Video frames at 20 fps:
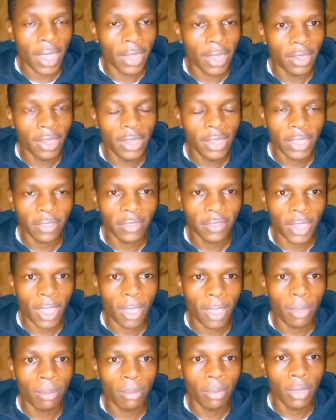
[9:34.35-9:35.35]
Until next
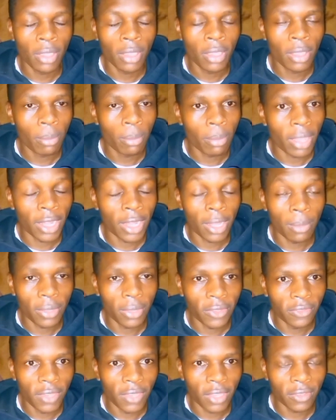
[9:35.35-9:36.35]
time, my name
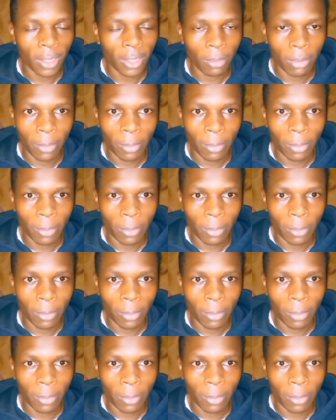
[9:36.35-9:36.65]
is Jason,